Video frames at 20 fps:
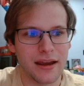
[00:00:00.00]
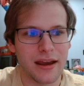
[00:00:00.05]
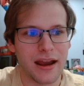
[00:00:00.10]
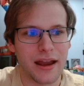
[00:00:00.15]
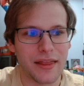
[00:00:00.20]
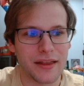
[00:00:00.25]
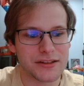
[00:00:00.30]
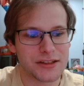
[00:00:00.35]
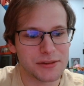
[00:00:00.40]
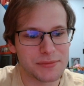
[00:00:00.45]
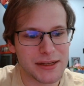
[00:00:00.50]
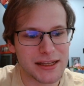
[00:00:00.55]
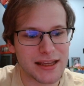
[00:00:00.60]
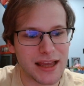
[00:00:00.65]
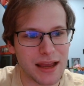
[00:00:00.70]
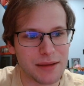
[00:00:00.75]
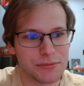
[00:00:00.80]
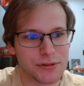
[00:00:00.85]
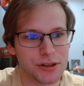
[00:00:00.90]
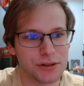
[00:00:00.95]
And that's going to be
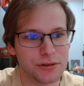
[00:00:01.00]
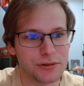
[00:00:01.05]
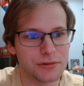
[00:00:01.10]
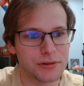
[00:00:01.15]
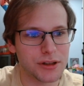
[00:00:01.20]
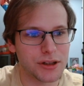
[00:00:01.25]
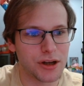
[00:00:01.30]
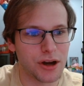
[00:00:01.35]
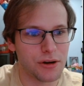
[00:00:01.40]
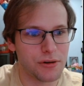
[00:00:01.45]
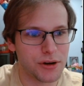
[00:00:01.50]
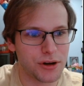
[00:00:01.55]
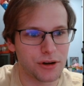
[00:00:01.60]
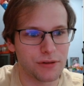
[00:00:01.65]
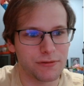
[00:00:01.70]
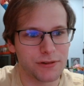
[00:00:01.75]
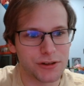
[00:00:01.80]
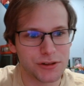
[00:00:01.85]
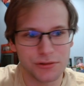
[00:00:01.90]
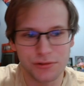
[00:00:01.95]
game two going
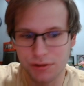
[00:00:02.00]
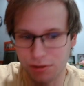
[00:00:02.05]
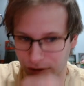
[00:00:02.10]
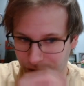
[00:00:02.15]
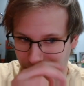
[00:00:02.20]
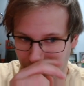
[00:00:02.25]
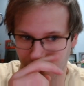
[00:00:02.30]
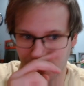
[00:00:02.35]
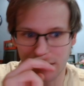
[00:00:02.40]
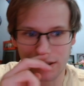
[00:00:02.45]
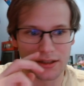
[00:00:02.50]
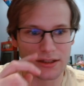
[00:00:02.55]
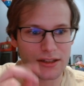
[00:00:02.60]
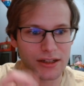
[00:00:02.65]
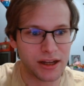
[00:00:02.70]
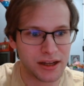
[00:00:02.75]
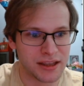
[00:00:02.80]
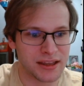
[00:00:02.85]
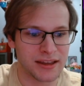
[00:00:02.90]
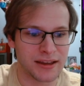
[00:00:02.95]
over to Super
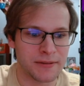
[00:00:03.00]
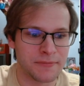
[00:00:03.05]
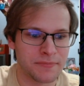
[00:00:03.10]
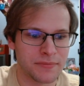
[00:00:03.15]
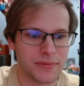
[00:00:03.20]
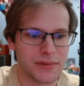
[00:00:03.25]
Ducky.